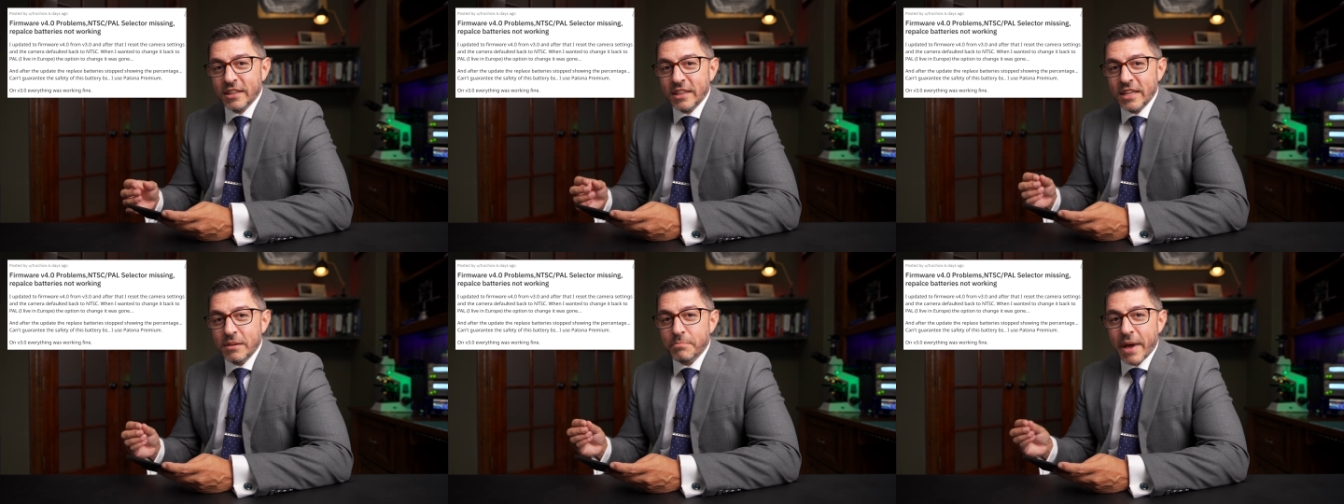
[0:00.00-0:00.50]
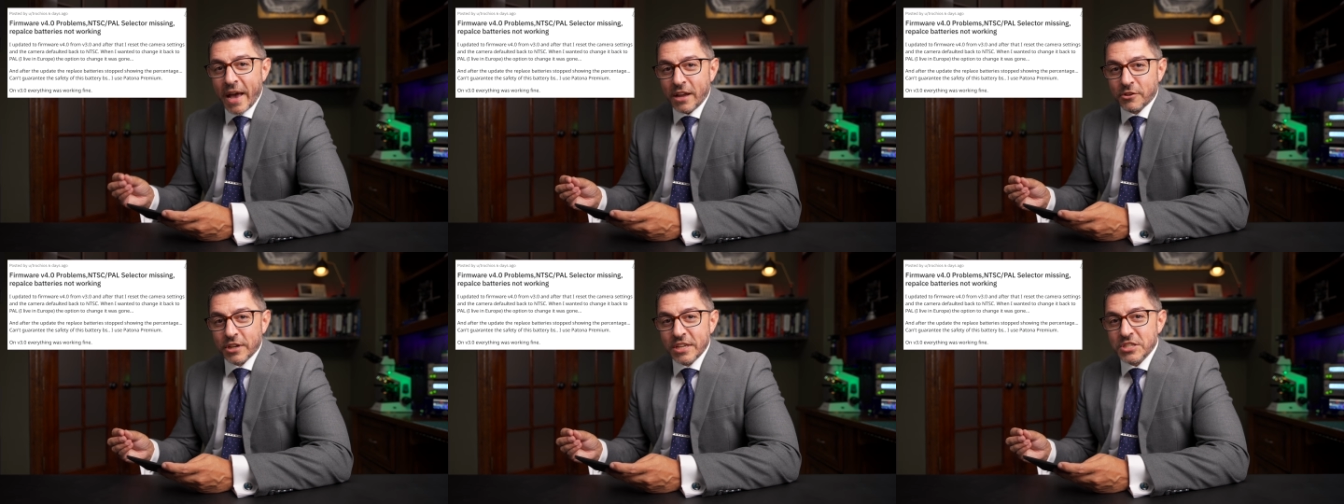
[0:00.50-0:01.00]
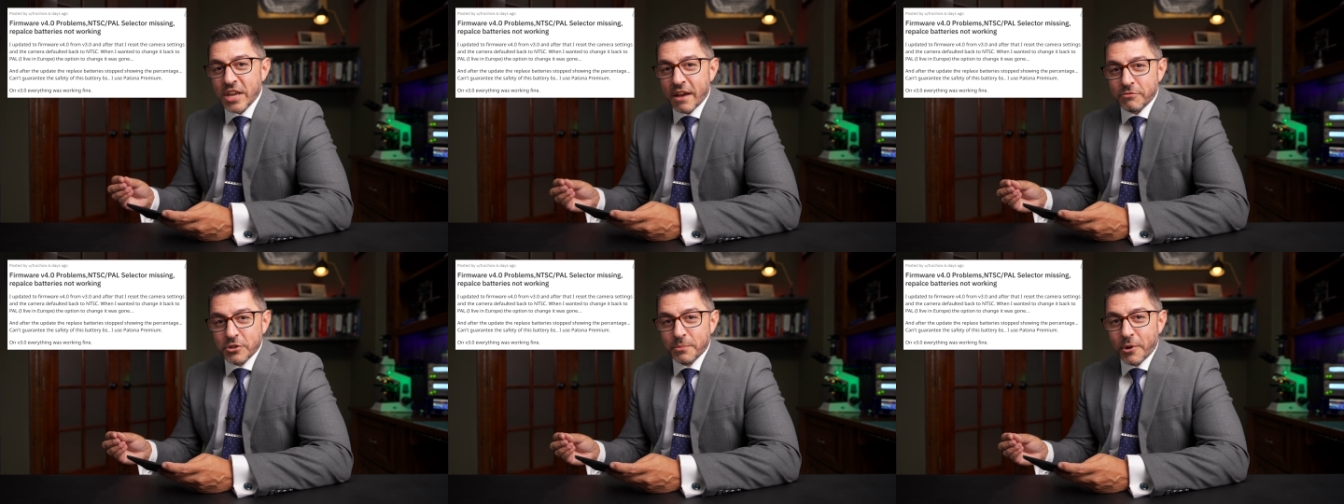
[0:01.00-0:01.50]
the batteries,
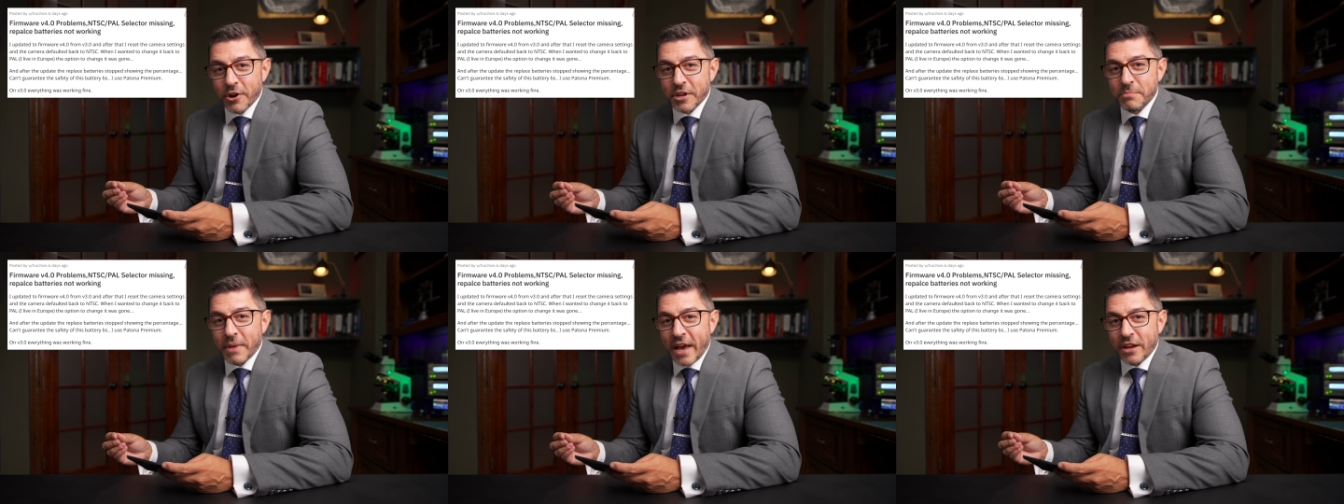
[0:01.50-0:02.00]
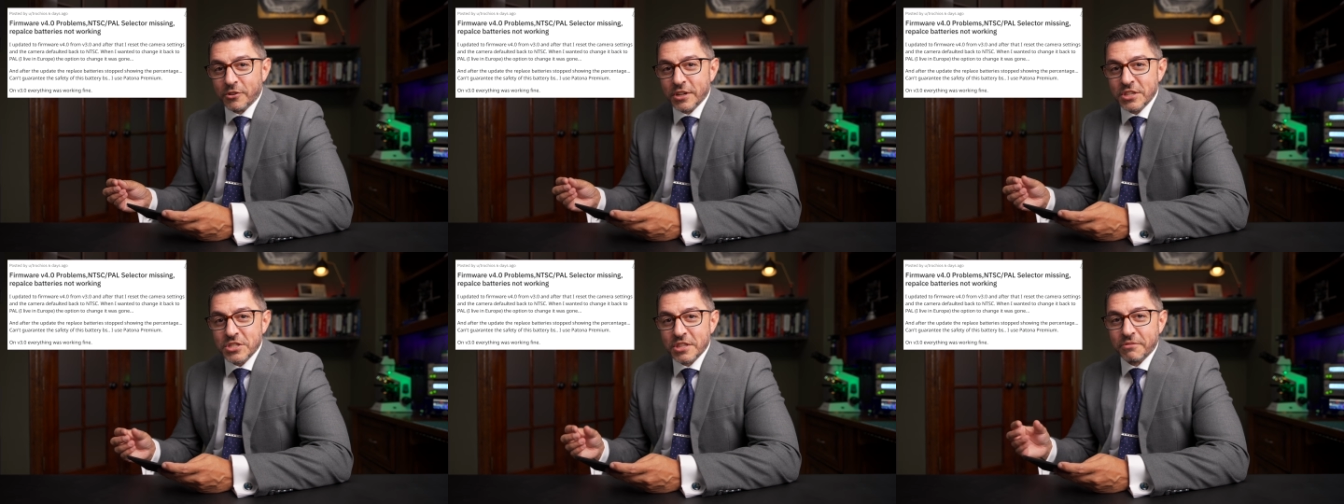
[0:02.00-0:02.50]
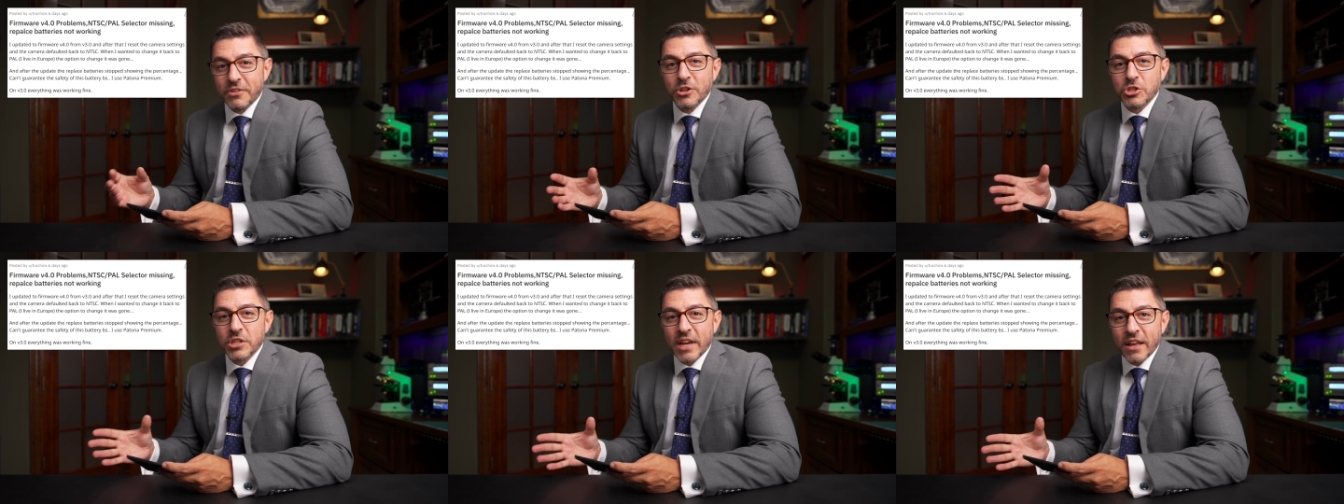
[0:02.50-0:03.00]
aftermarket batteries, the
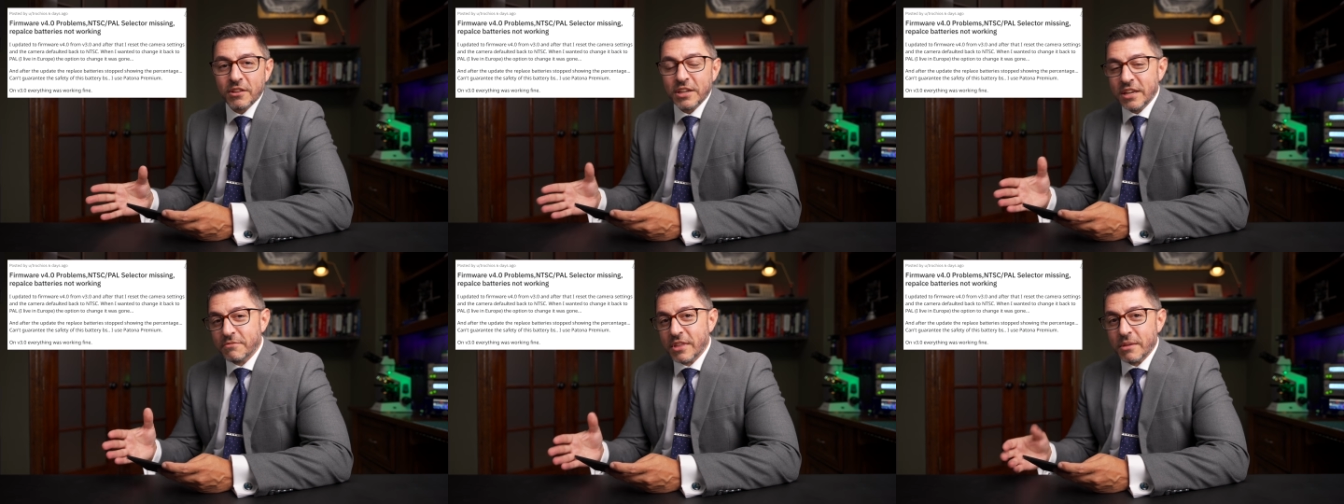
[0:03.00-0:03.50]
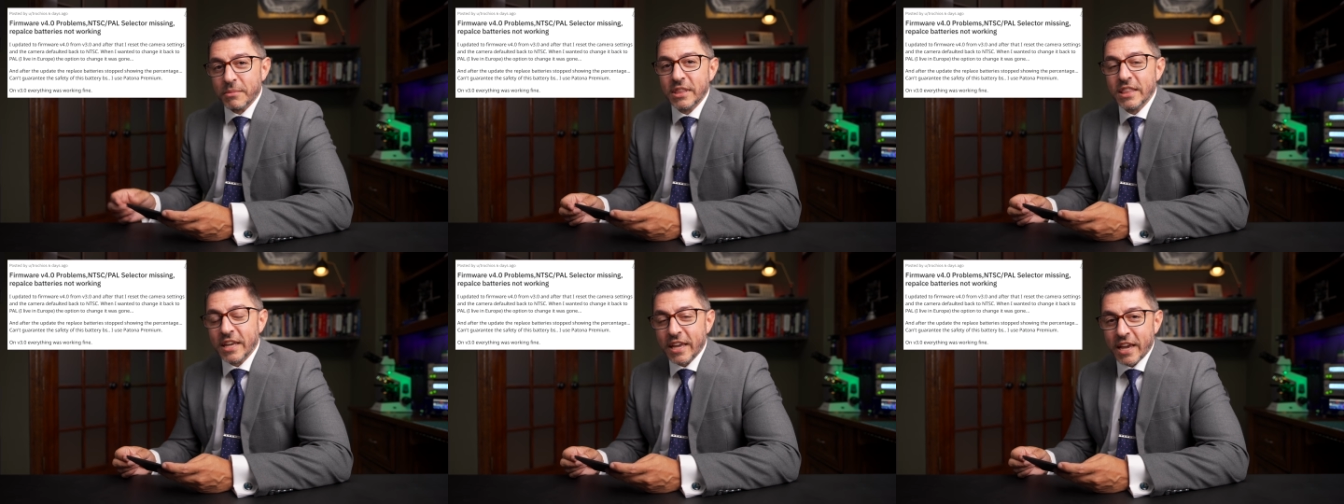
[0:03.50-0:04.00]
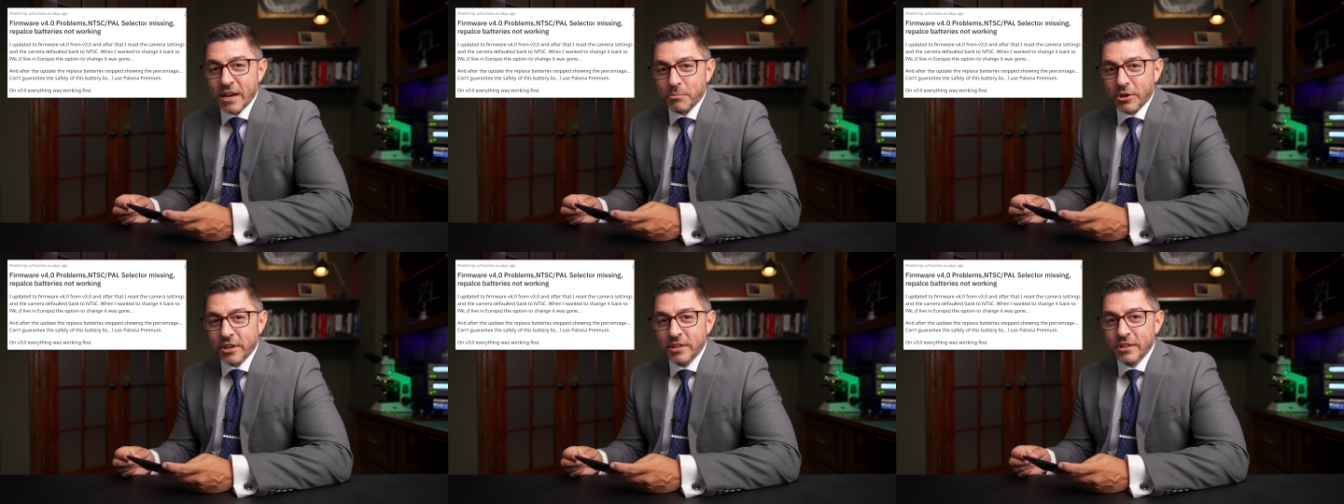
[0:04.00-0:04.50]
functionality of them in the
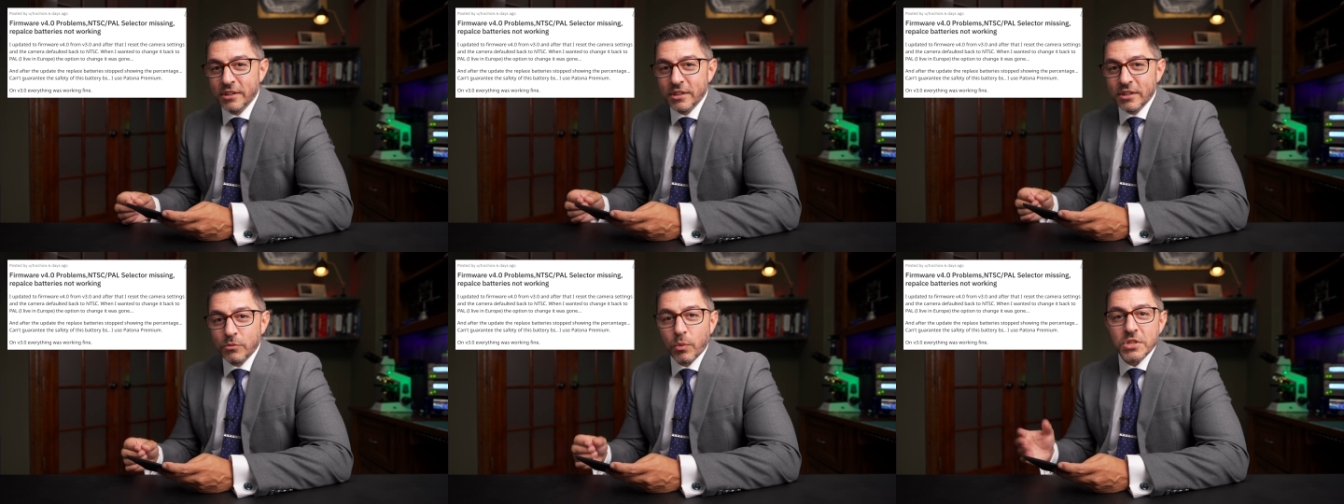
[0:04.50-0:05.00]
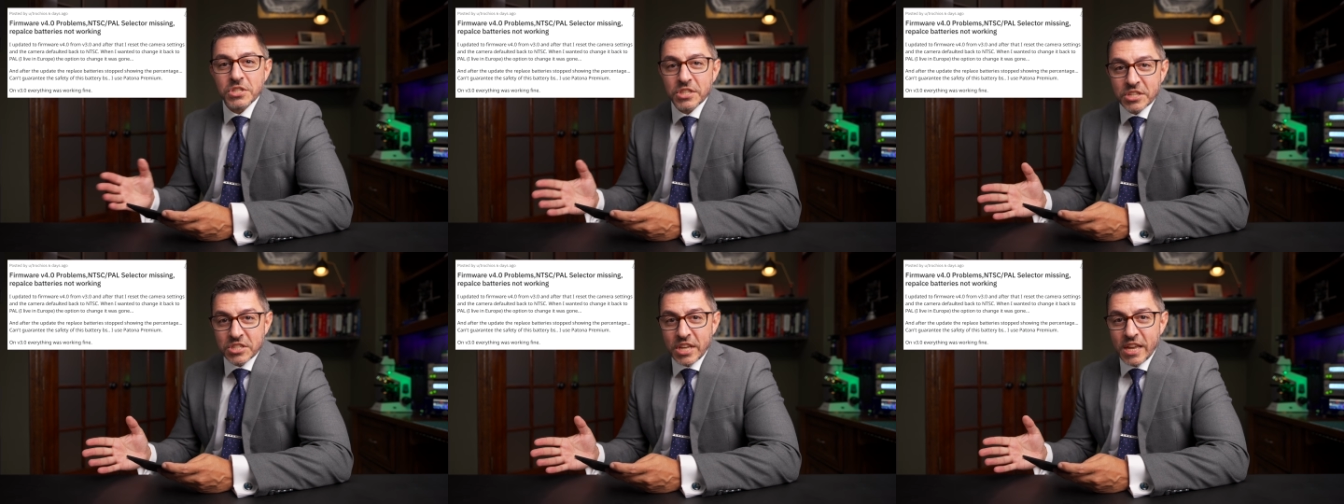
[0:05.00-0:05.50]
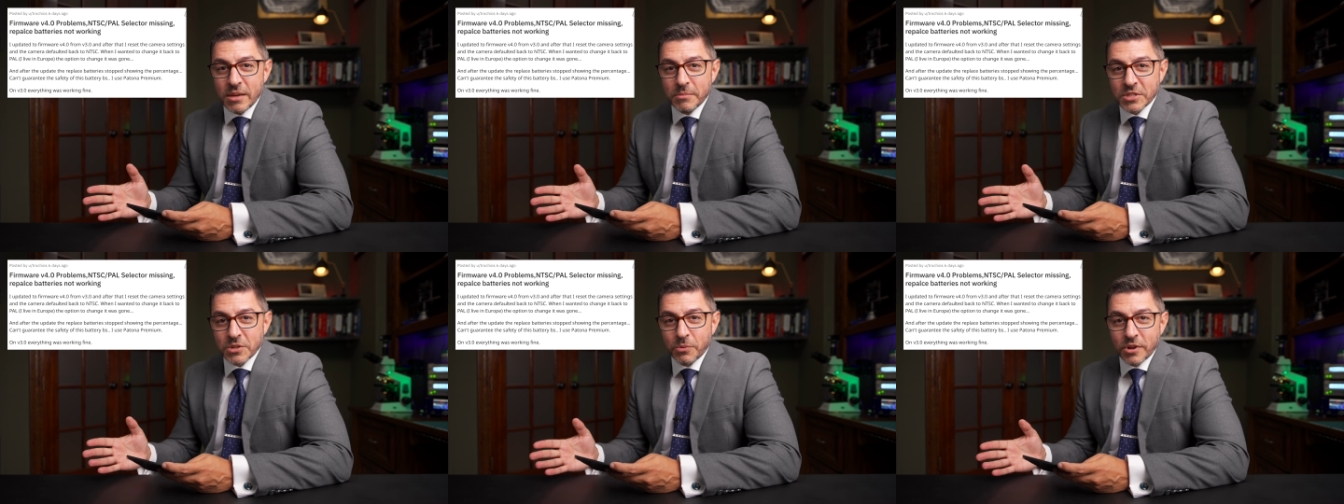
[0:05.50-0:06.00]
camera wasn't the same
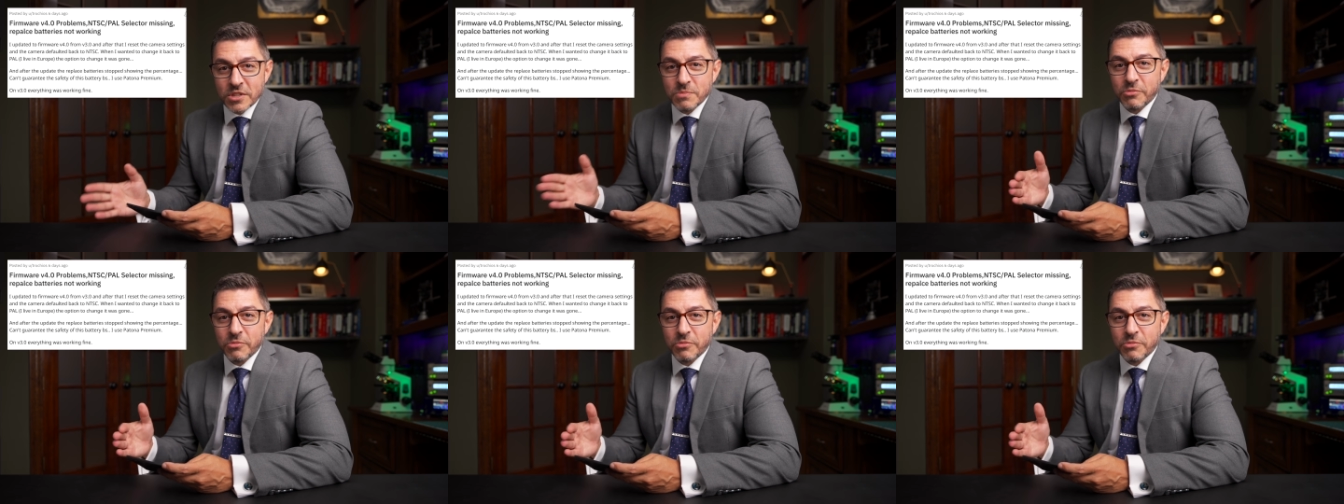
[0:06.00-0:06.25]
as it was